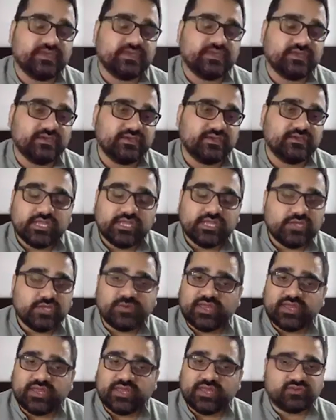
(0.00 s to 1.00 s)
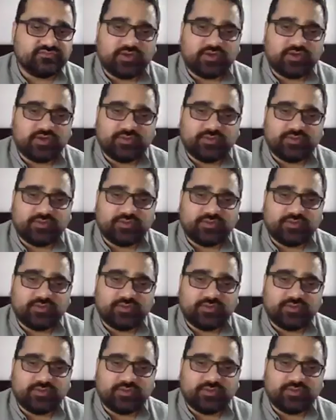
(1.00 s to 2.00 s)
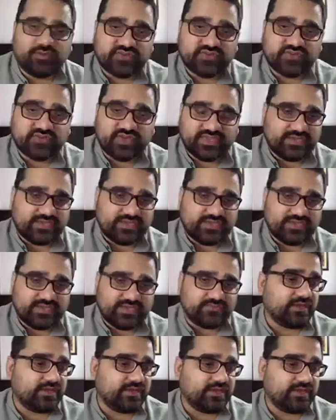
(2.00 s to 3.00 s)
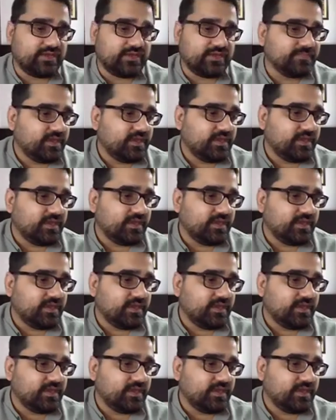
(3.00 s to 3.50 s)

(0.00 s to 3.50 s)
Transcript: new editorial formats or new things that they're trying out right now.